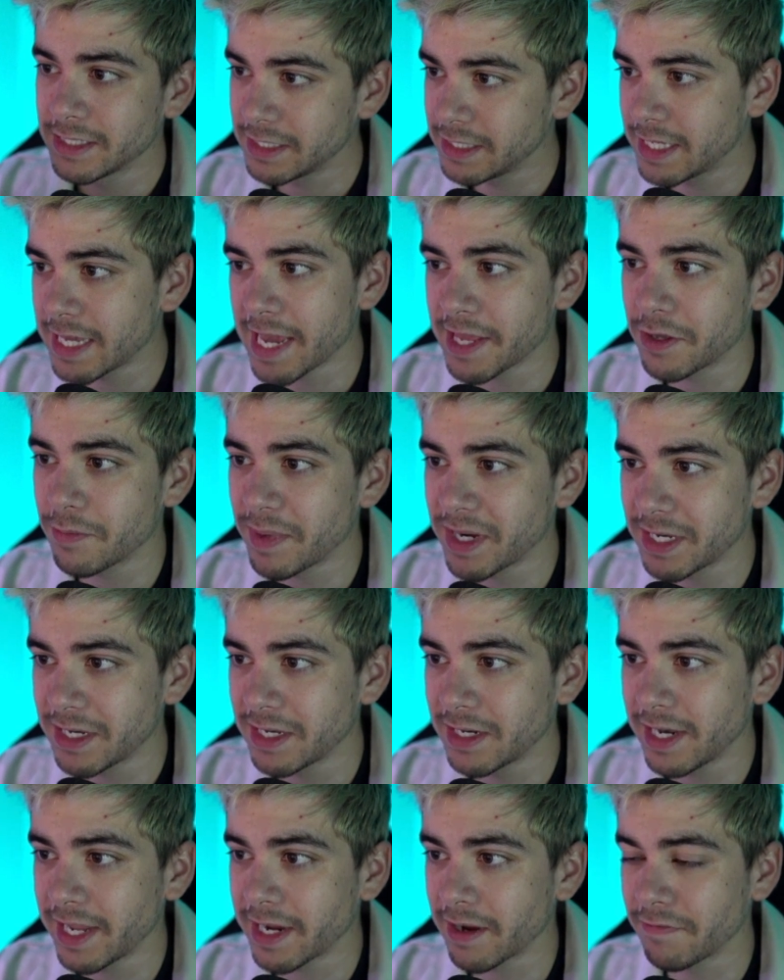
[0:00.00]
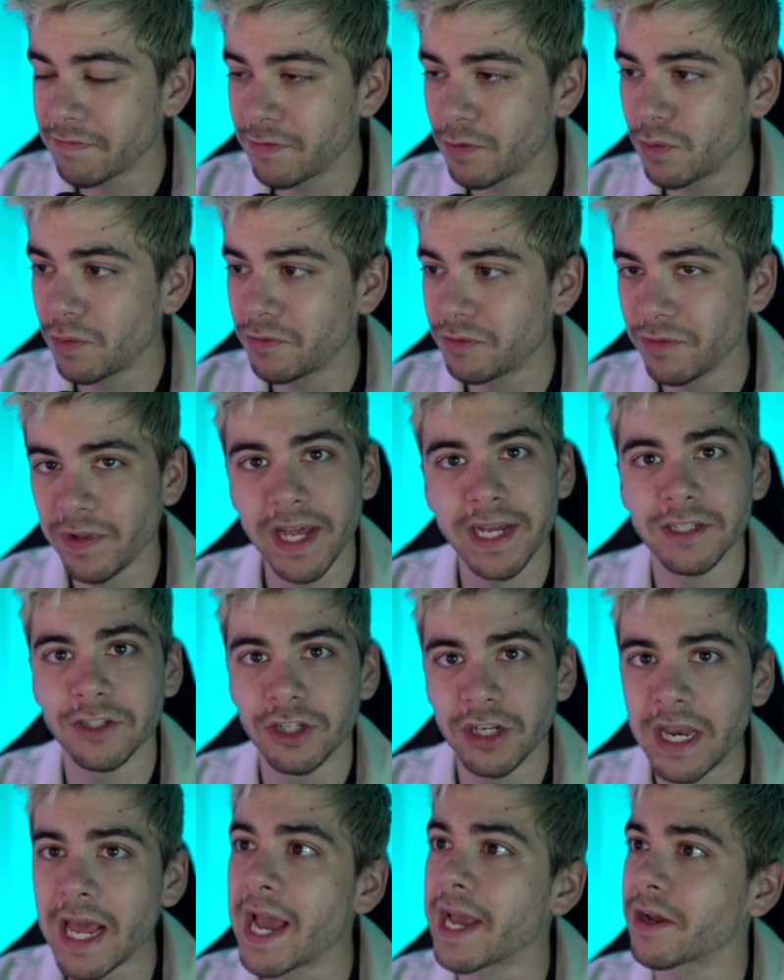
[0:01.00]
yeah, you might need like a
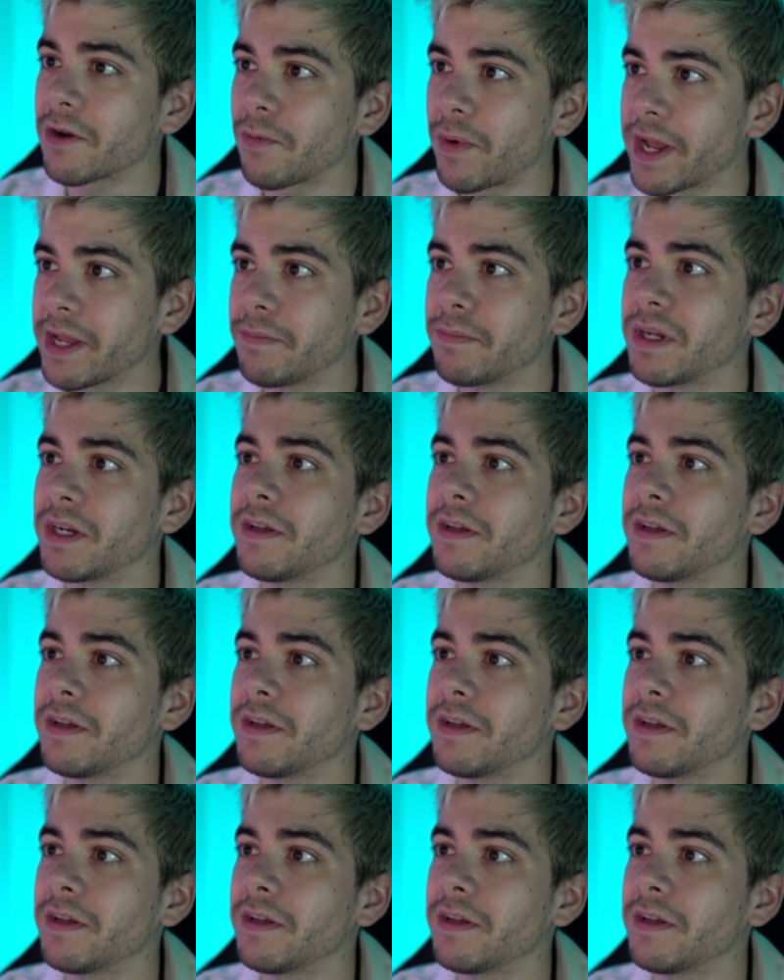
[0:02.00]
full-fledged deck, right?